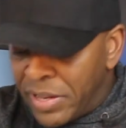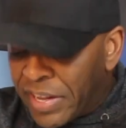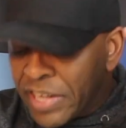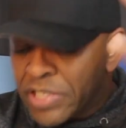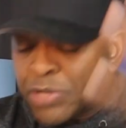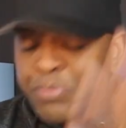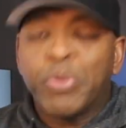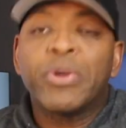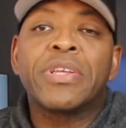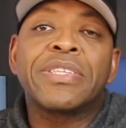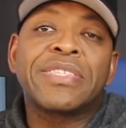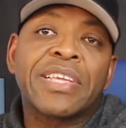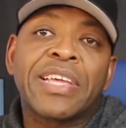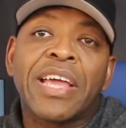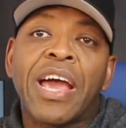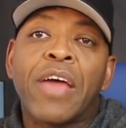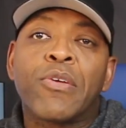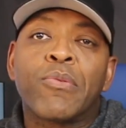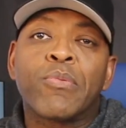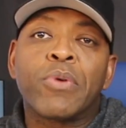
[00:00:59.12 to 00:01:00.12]
let's put it
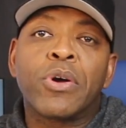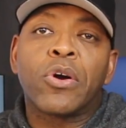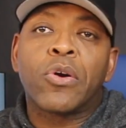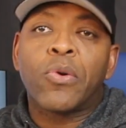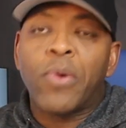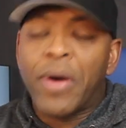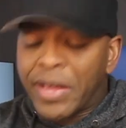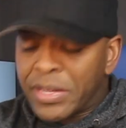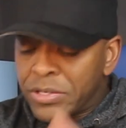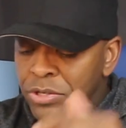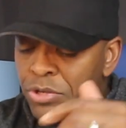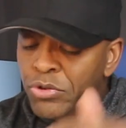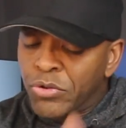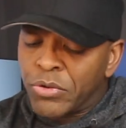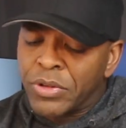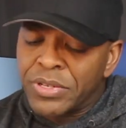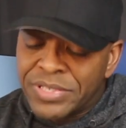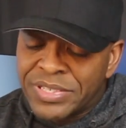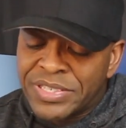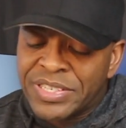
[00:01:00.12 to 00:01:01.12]
together real quick so
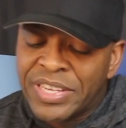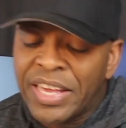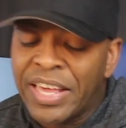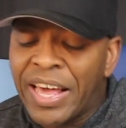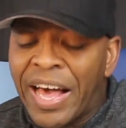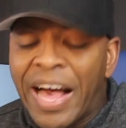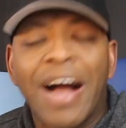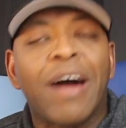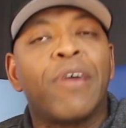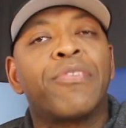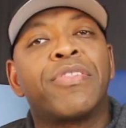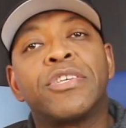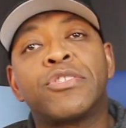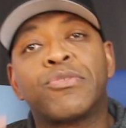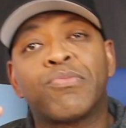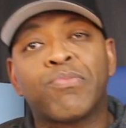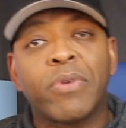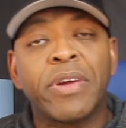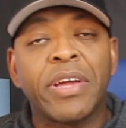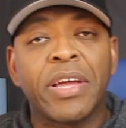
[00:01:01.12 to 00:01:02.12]
you can see how
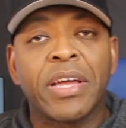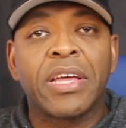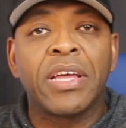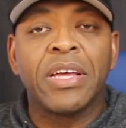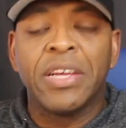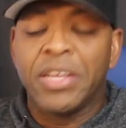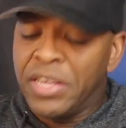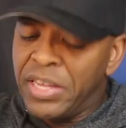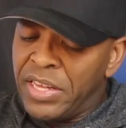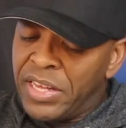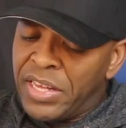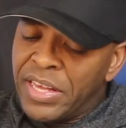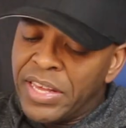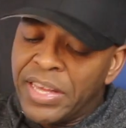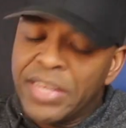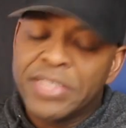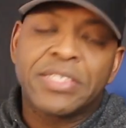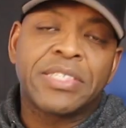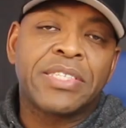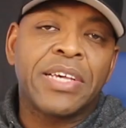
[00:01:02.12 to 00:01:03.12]
this rig
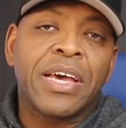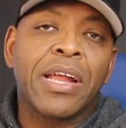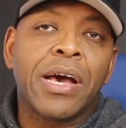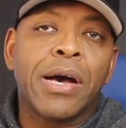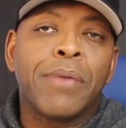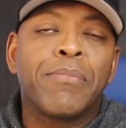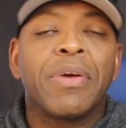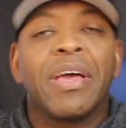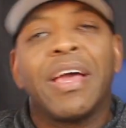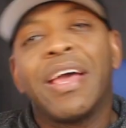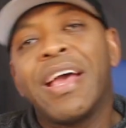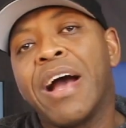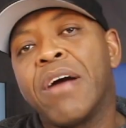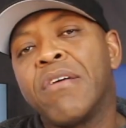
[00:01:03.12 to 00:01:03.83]
is set up and